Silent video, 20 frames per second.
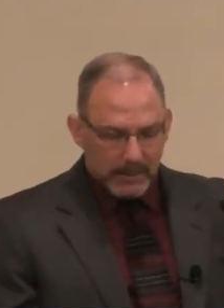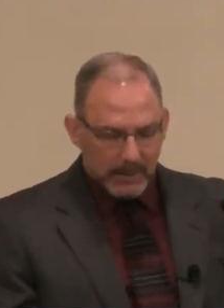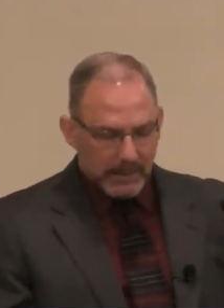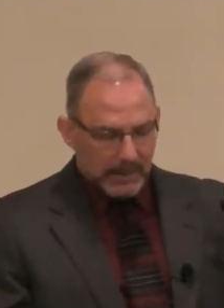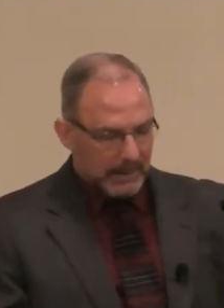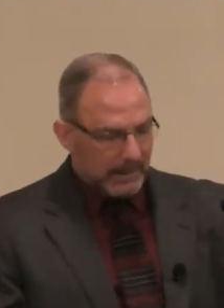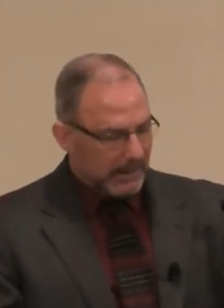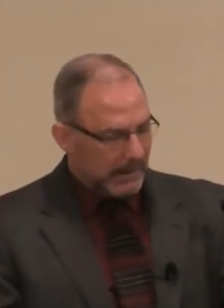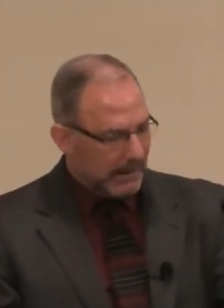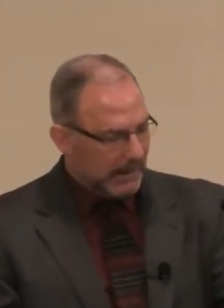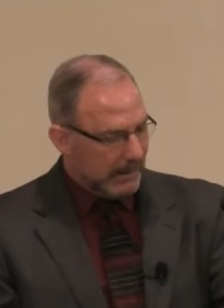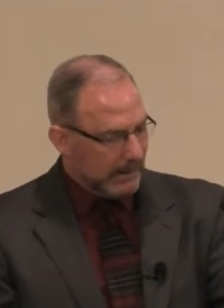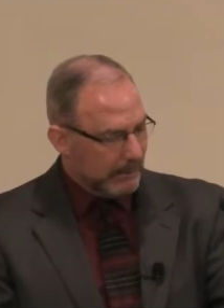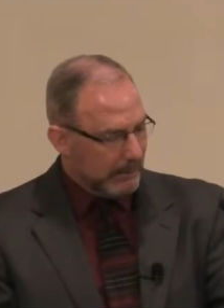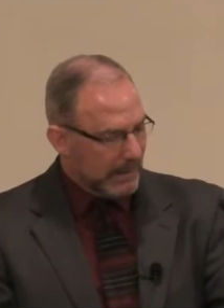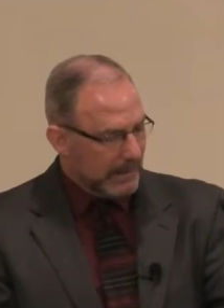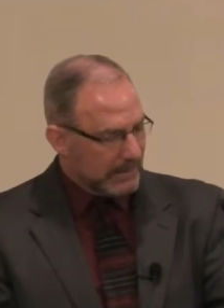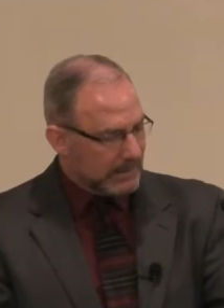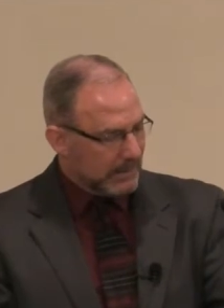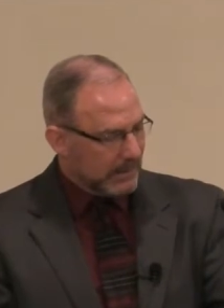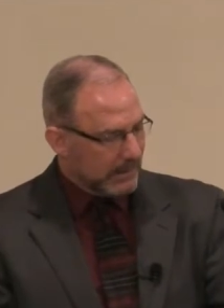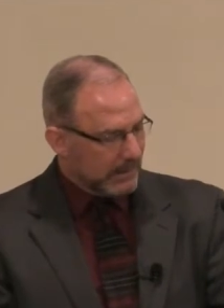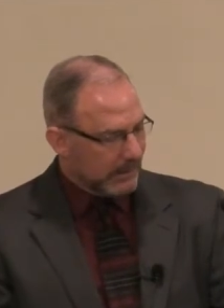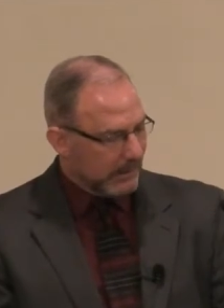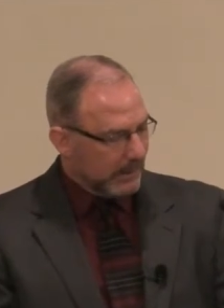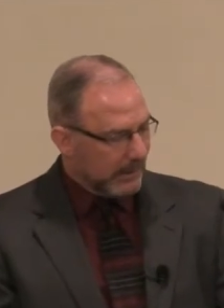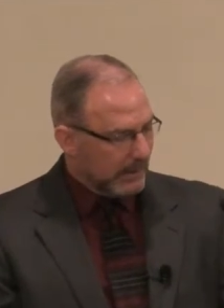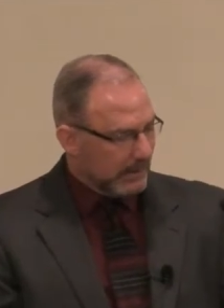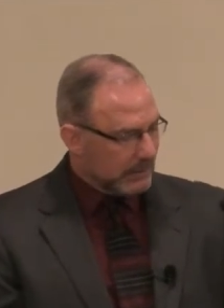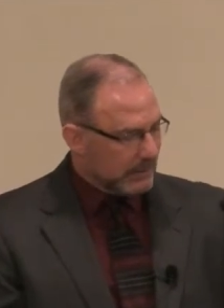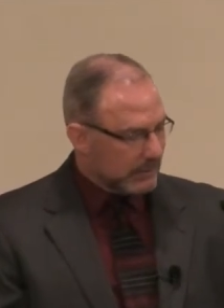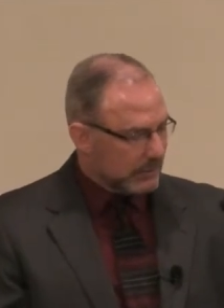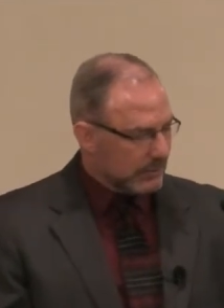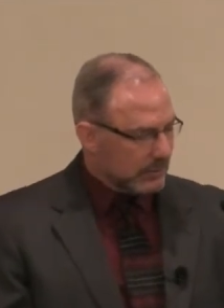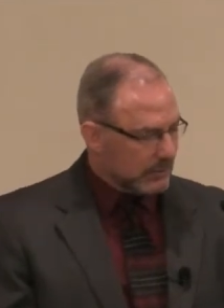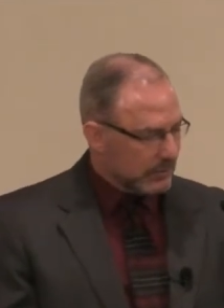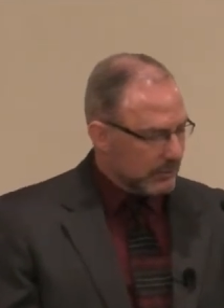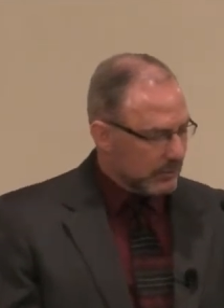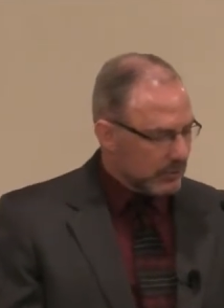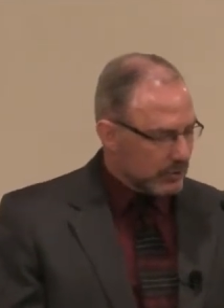And uh, basically,
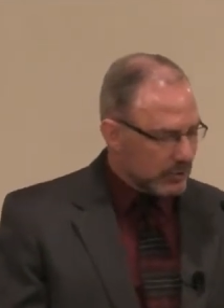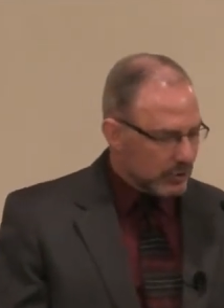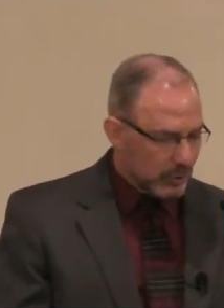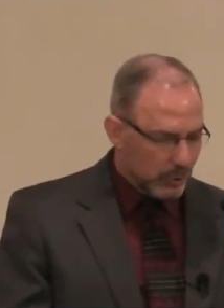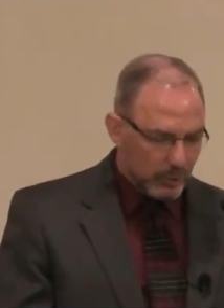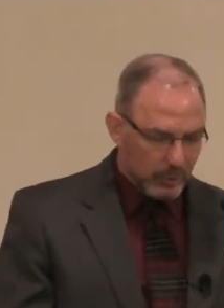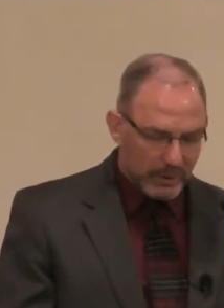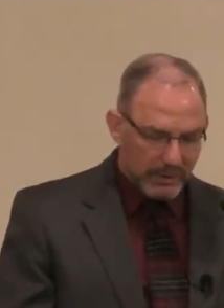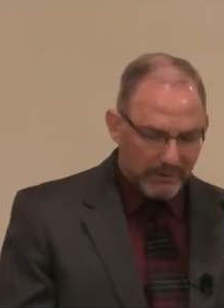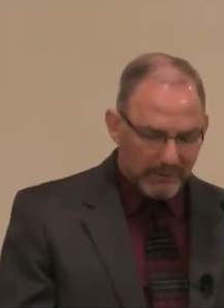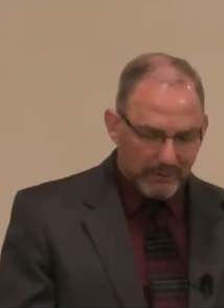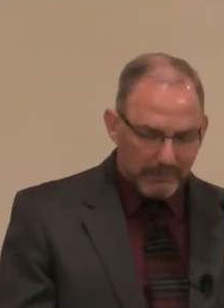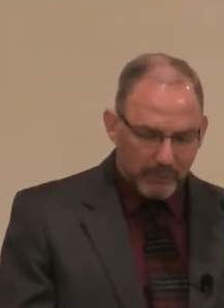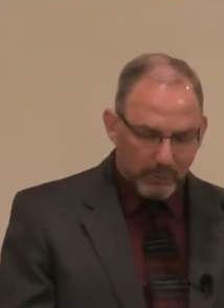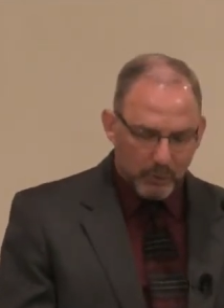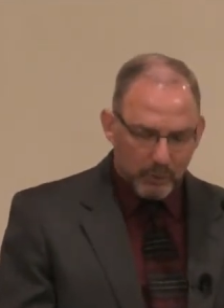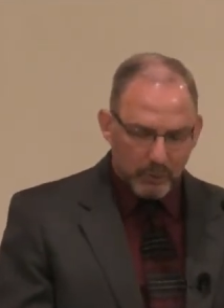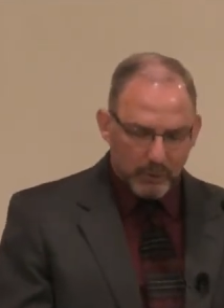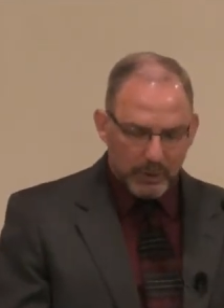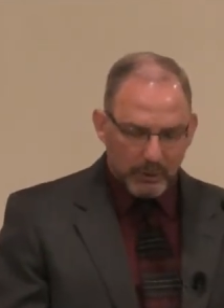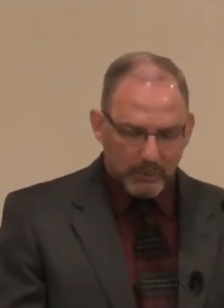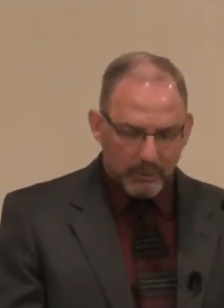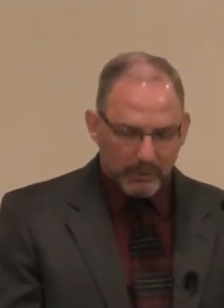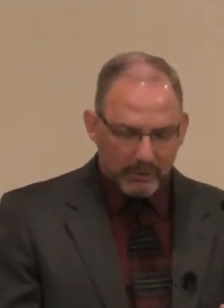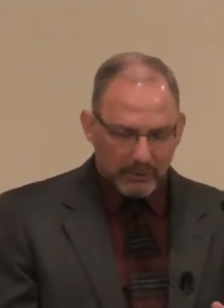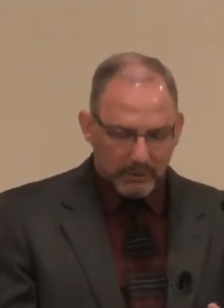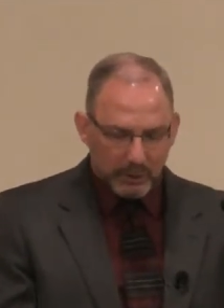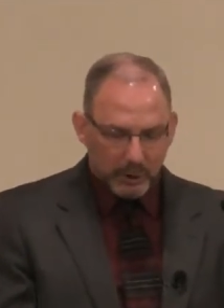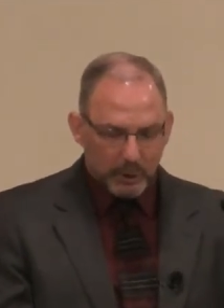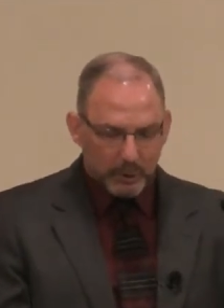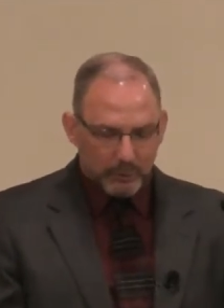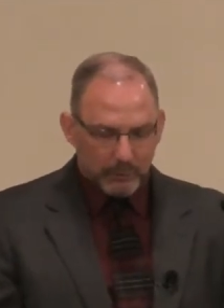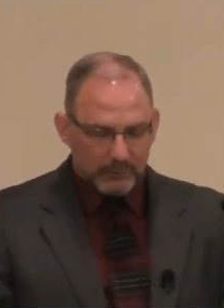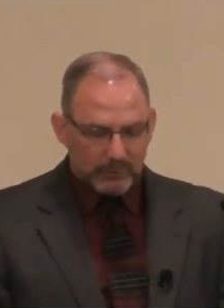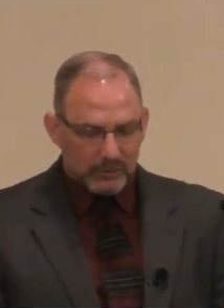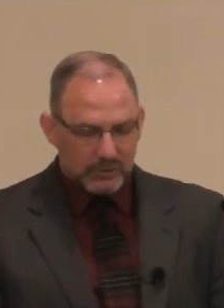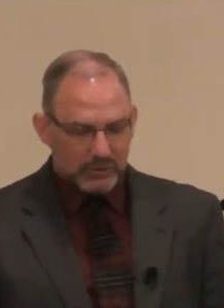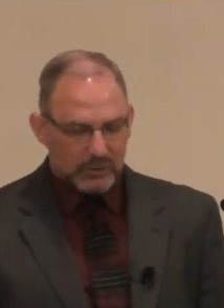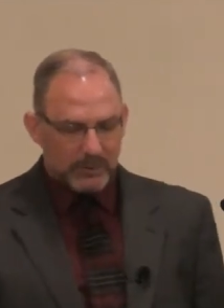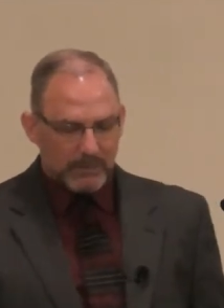it's the story of the boy with the
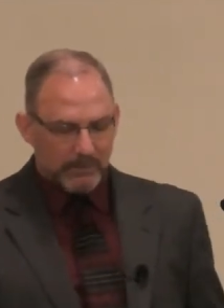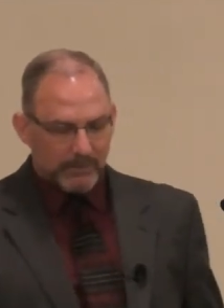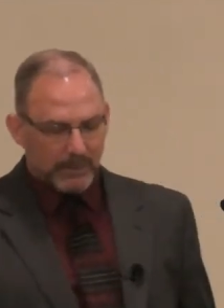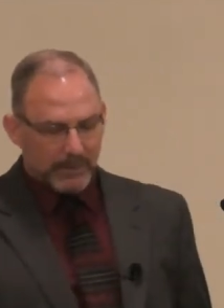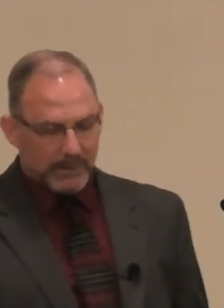loaves